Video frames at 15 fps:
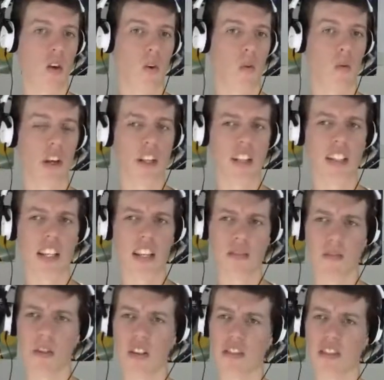Will
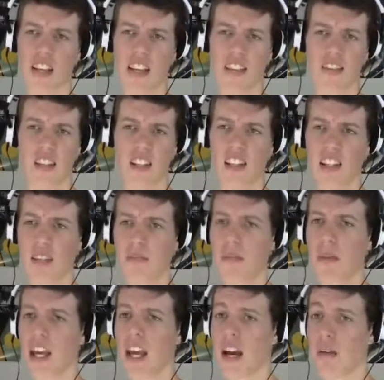Espeon's Dazzling Gleam
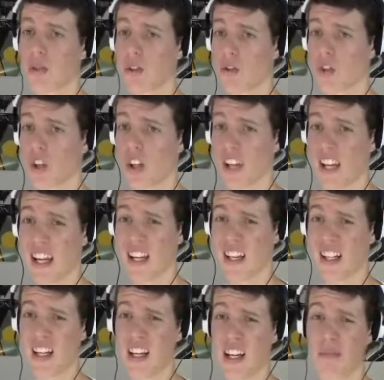be able to knock it out?
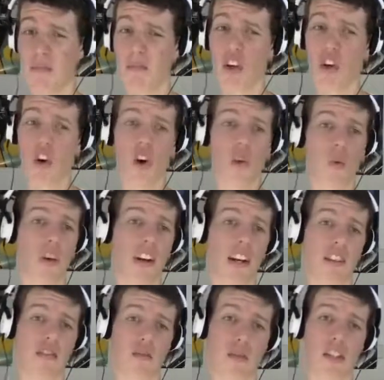I'm not
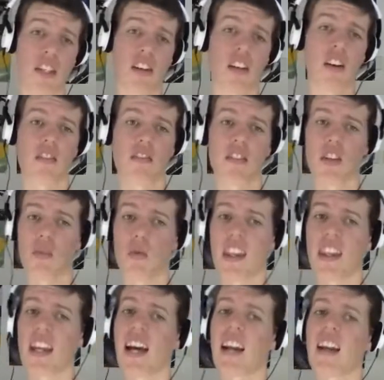100% confident
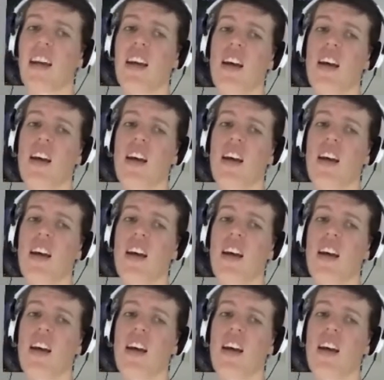with that.